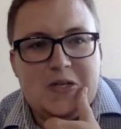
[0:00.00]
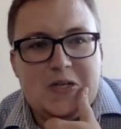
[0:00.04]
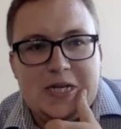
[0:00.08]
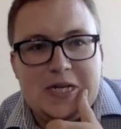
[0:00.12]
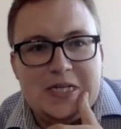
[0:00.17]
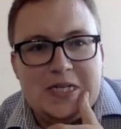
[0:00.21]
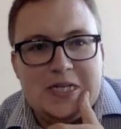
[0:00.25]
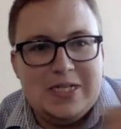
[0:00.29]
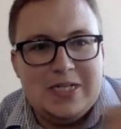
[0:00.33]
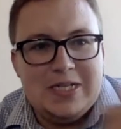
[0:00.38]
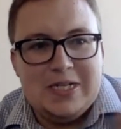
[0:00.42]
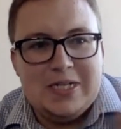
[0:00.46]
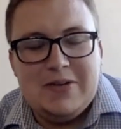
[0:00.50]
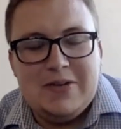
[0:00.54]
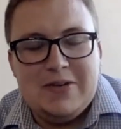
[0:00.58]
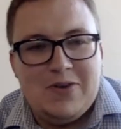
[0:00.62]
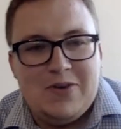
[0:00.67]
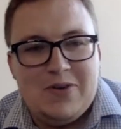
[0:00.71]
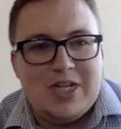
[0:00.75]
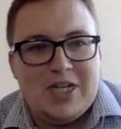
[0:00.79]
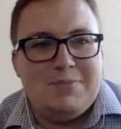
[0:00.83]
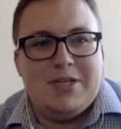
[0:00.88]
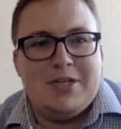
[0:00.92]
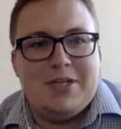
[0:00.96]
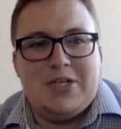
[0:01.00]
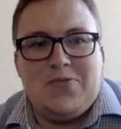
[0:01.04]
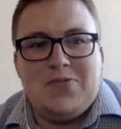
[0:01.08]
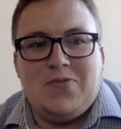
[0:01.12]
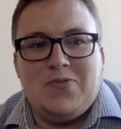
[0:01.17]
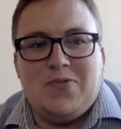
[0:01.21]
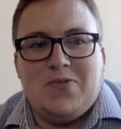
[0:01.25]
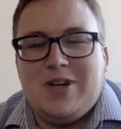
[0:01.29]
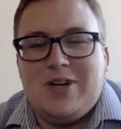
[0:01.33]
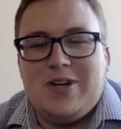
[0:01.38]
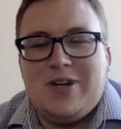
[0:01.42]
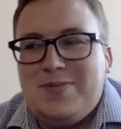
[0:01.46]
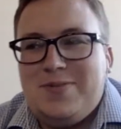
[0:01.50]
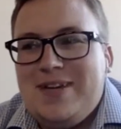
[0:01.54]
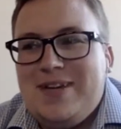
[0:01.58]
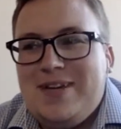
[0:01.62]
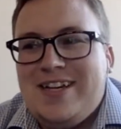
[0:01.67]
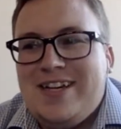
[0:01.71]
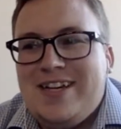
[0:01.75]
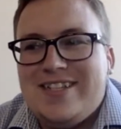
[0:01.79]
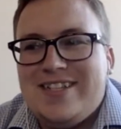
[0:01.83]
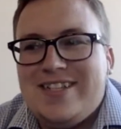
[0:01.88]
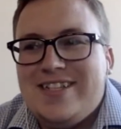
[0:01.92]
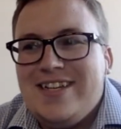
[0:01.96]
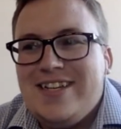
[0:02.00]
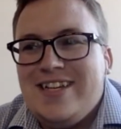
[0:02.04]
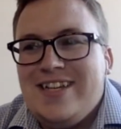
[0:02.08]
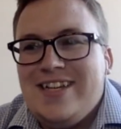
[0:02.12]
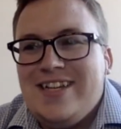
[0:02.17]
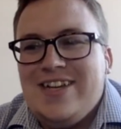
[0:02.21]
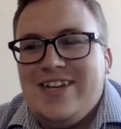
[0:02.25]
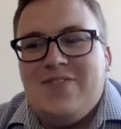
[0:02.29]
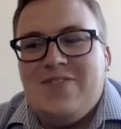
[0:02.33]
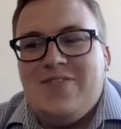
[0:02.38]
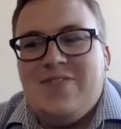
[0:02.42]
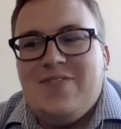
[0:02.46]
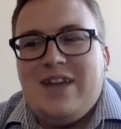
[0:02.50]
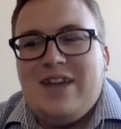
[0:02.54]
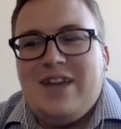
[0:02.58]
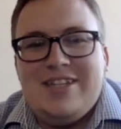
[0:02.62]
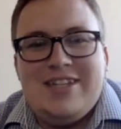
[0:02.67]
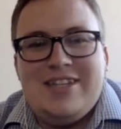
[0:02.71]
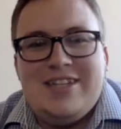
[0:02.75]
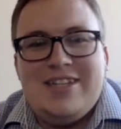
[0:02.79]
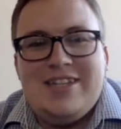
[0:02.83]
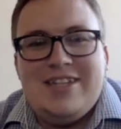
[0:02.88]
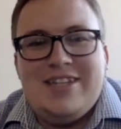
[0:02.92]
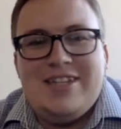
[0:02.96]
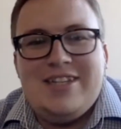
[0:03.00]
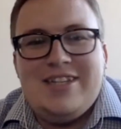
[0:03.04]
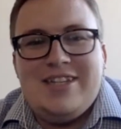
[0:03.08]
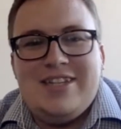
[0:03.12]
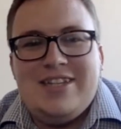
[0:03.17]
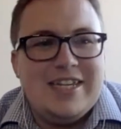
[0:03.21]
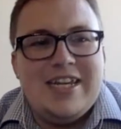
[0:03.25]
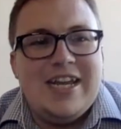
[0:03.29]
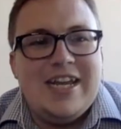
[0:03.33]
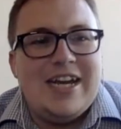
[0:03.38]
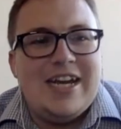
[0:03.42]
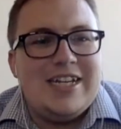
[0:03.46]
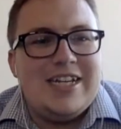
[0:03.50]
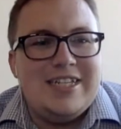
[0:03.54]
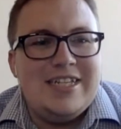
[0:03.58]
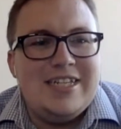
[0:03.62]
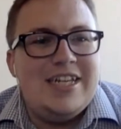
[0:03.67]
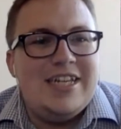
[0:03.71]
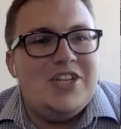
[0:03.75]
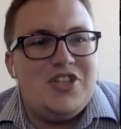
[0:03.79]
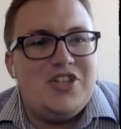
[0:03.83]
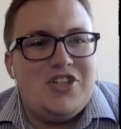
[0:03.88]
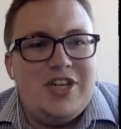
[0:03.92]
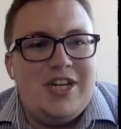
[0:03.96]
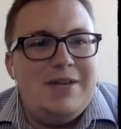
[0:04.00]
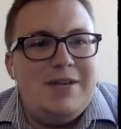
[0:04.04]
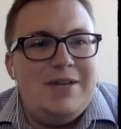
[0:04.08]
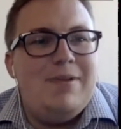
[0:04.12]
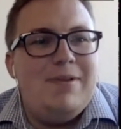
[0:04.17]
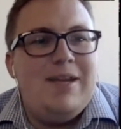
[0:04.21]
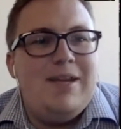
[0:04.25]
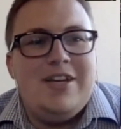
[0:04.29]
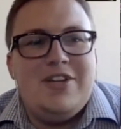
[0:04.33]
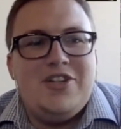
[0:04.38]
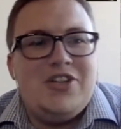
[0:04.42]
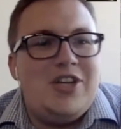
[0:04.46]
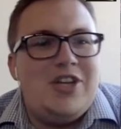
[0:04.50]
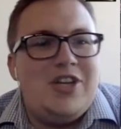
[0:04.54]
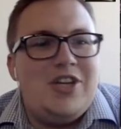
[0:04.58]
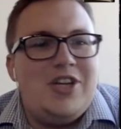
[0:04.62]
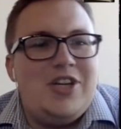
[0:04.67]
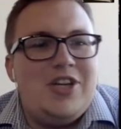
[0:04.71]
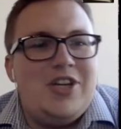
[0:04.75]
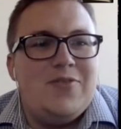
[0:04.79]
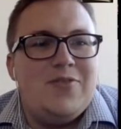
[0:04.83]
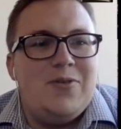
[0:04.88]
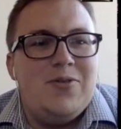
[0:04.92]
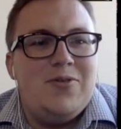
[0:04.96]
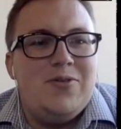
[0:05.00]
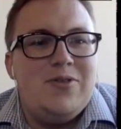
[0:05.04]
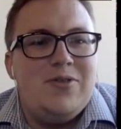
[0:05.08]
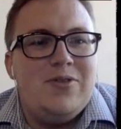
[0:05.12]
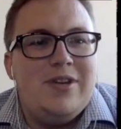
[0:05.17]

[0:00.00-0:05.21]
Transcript: It's very special for us because Vegas is nice, it's cheap, it's cheerful,